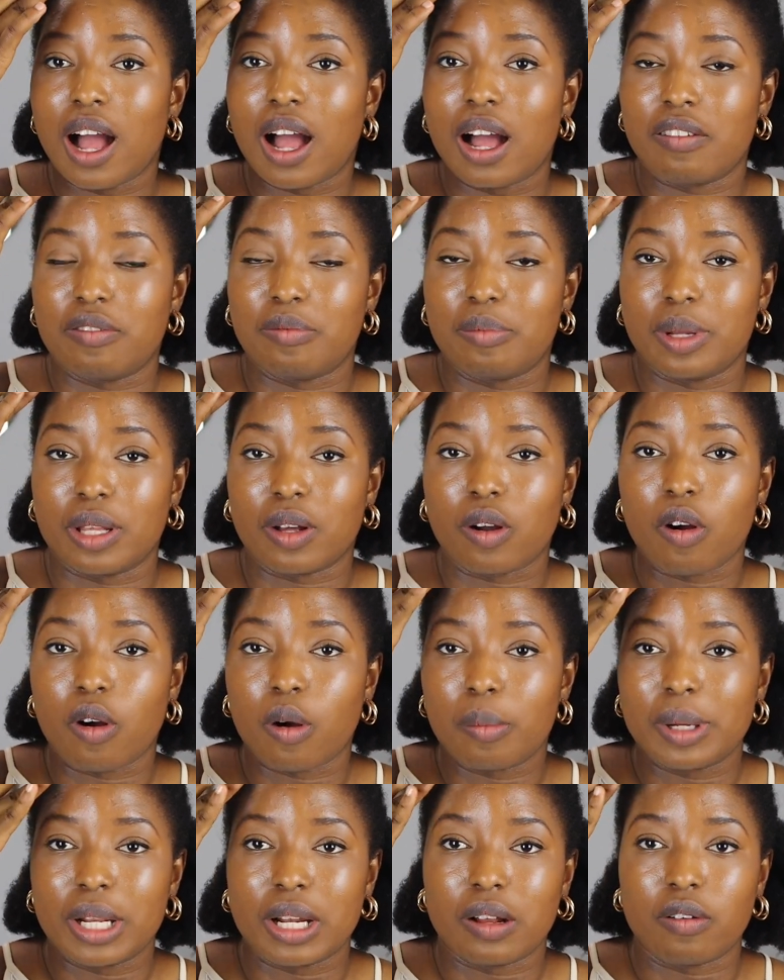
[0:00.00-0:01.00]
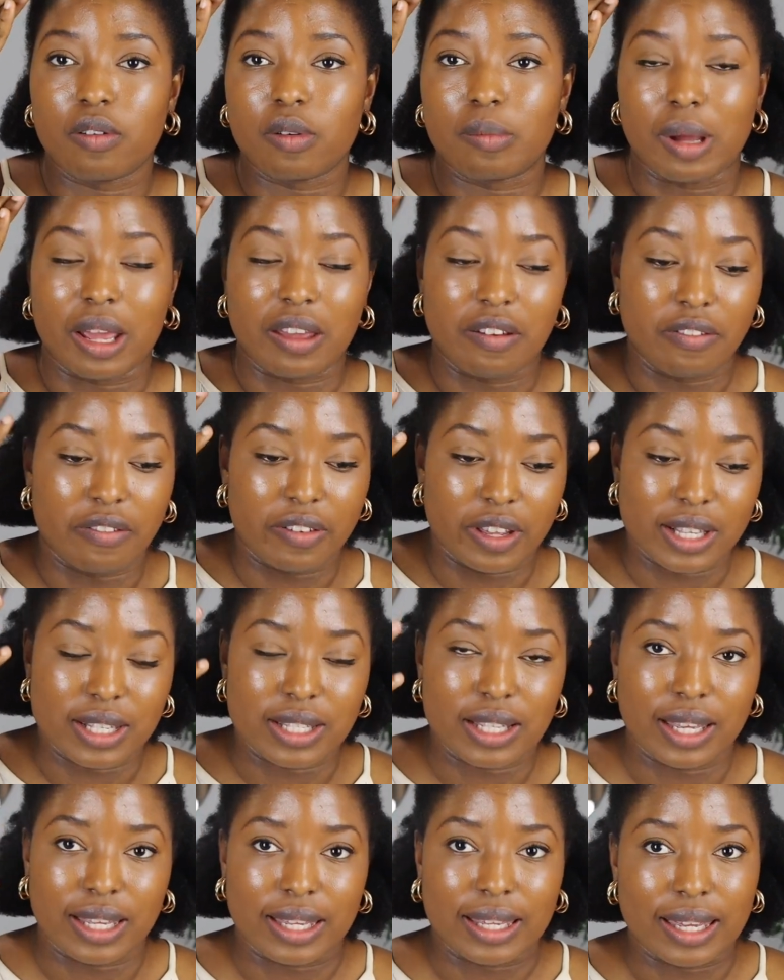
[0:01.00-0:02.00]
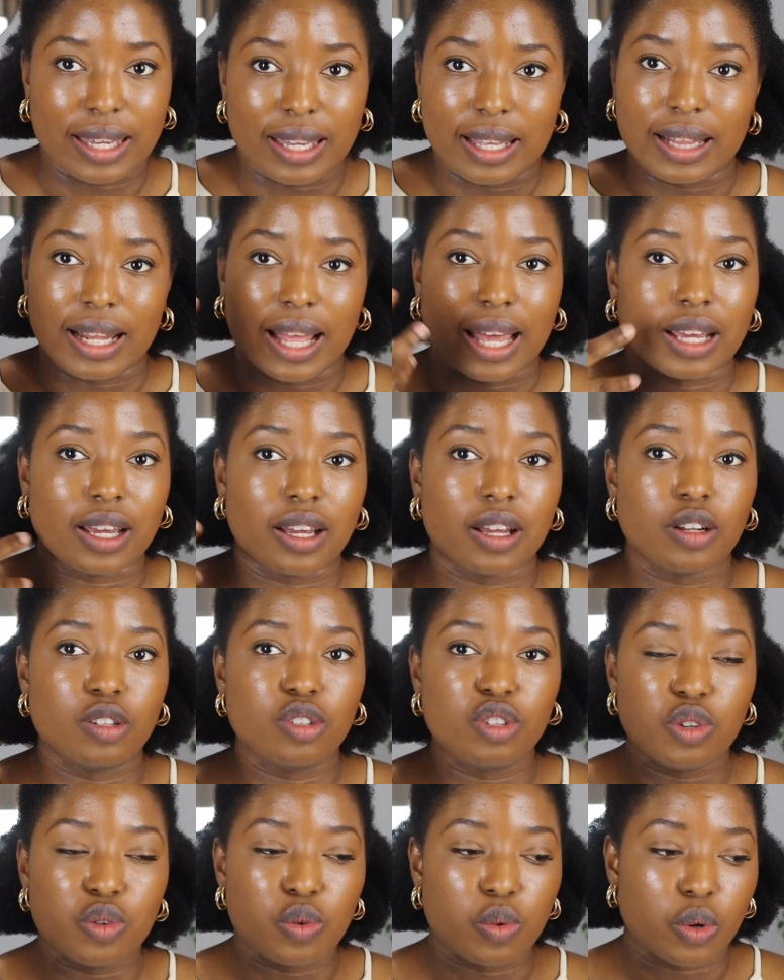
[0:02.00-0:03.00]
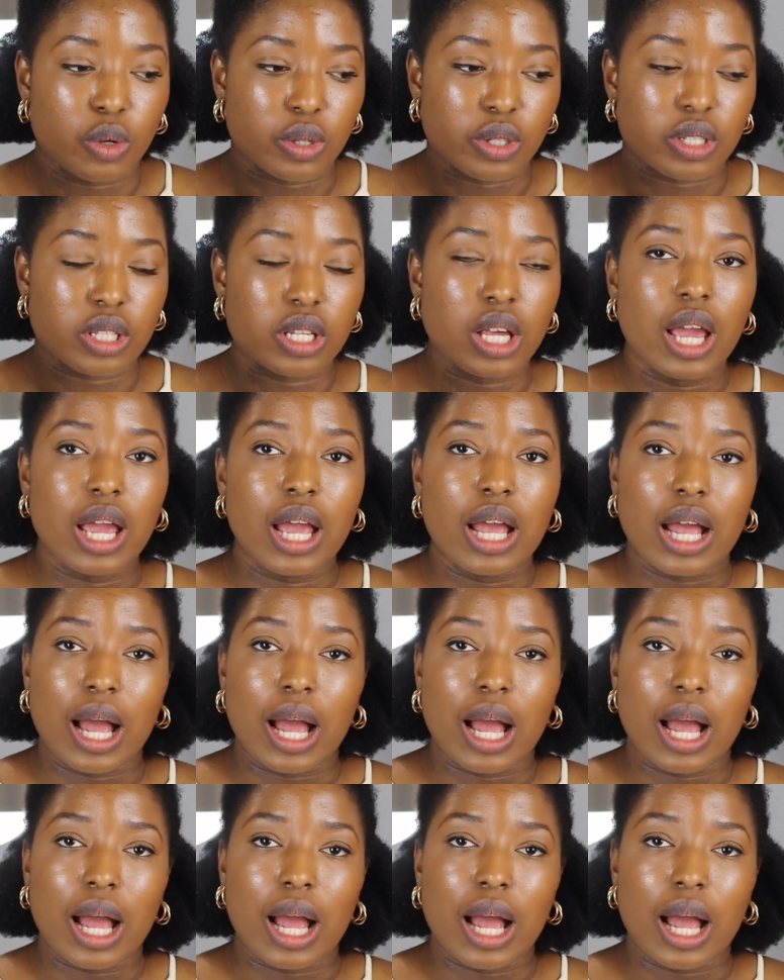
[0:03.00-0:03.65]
have been coming on my face again, like new ones.